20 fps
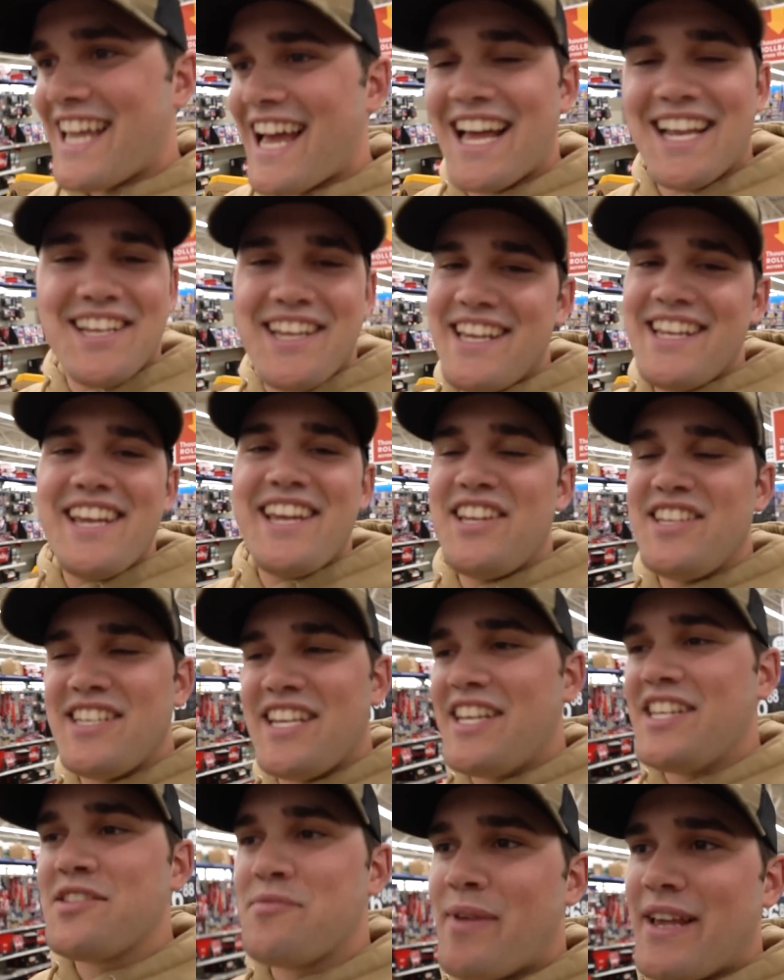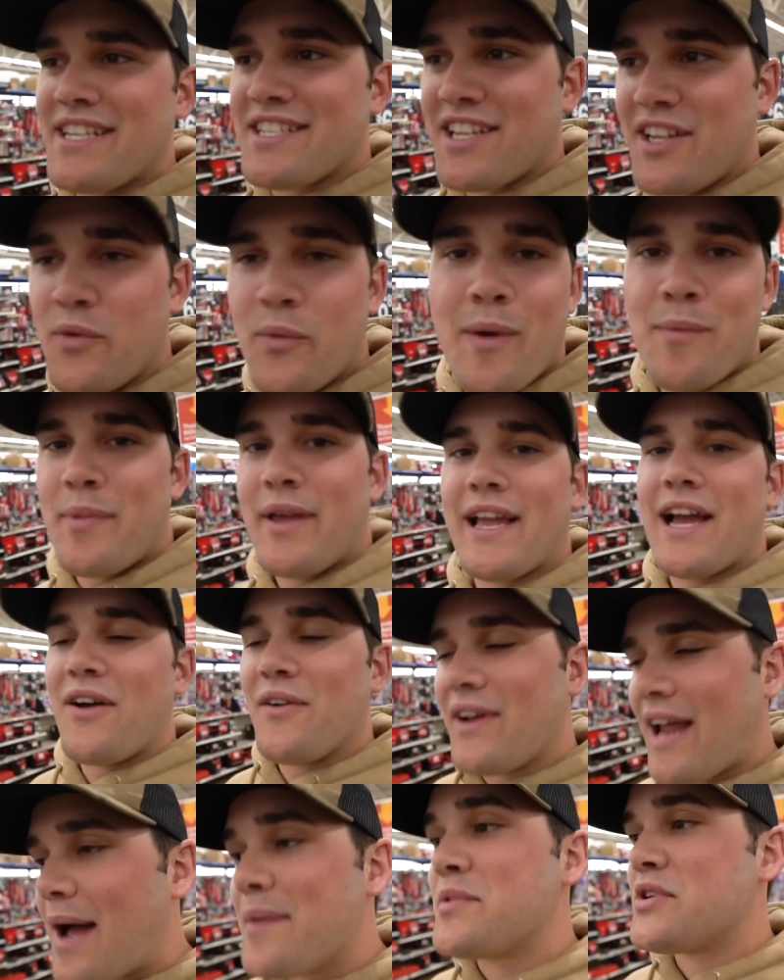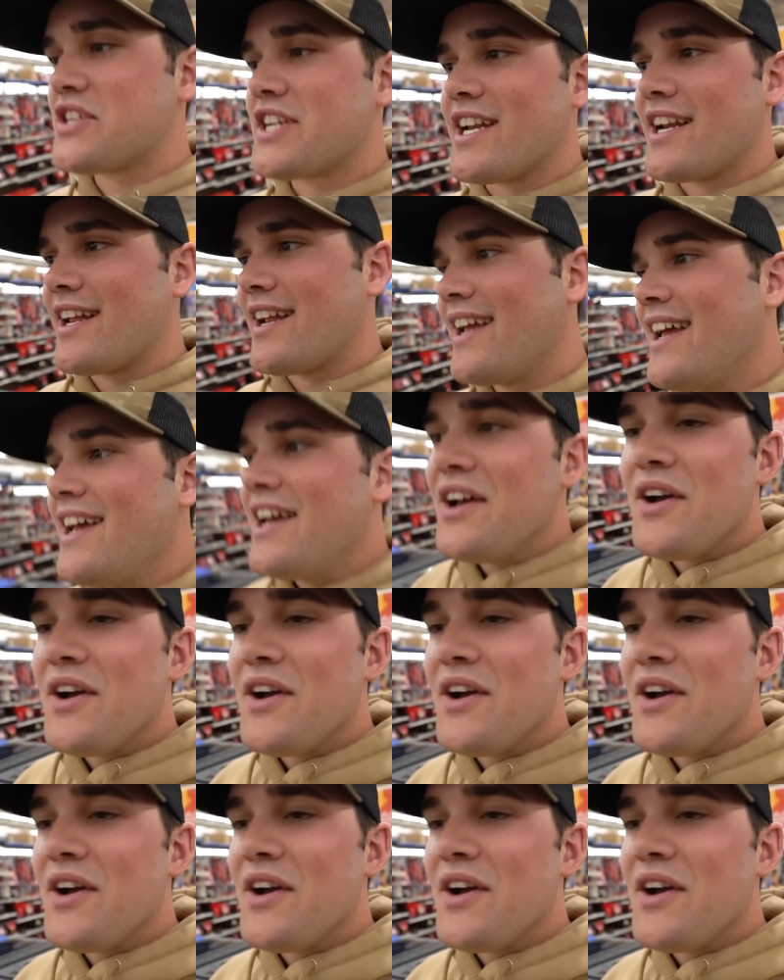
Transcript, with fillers: yeah he, he's basically wimping out. I'm just kidding.